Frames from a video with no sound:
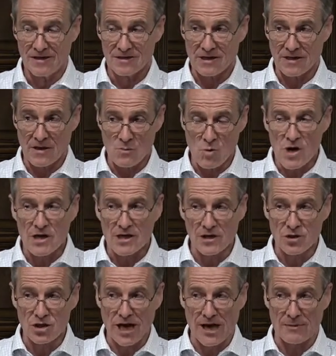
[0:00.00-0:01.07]
So there were no
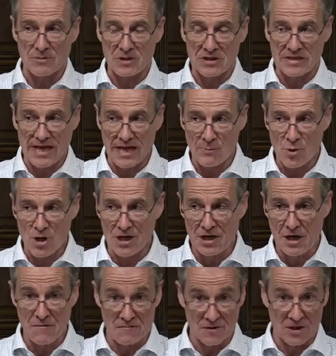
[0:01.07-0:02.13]
chapters, there were
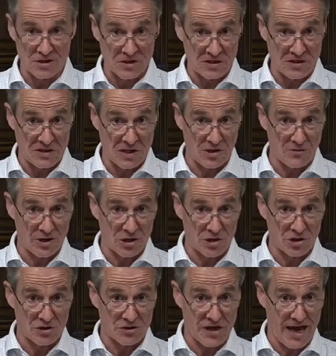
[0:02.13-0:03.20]
no verses in the
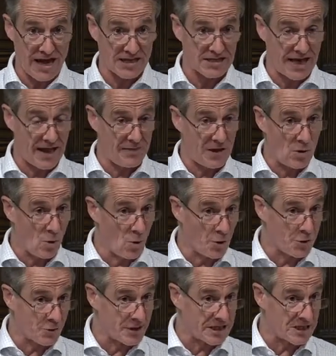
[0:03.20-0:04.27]
original text, and the
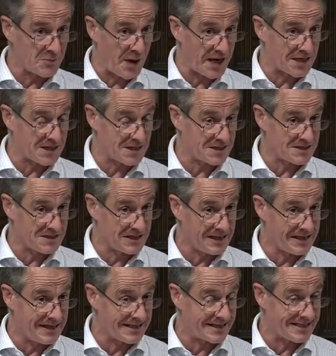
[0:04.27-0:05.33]
author expected us to
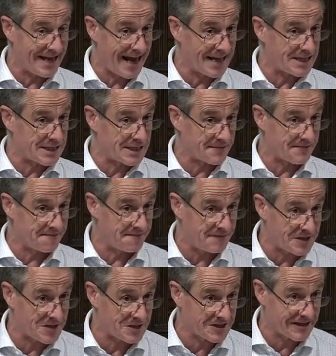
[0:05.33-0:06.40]
listen as
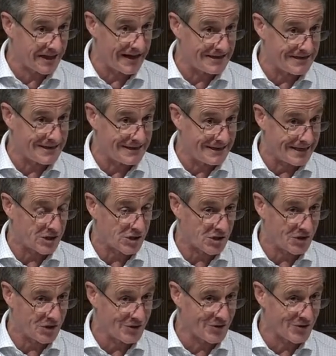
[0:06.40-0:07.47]
sophisticated
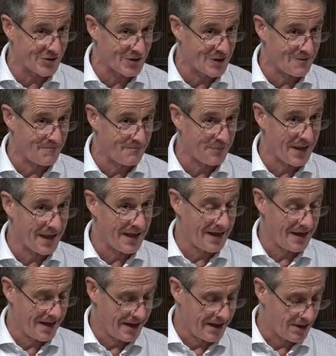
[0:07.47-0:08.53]
listeners.
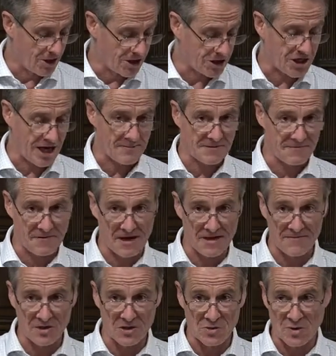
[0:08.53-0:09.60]
Look at chapter
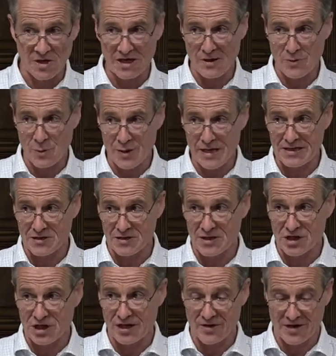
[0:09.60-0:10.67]
five, verse one, these are the
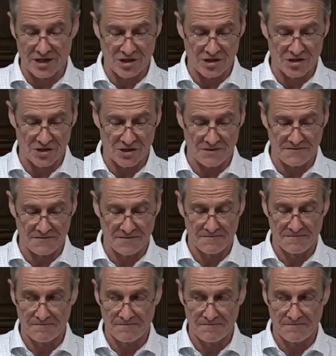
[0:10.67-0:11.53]
generations of.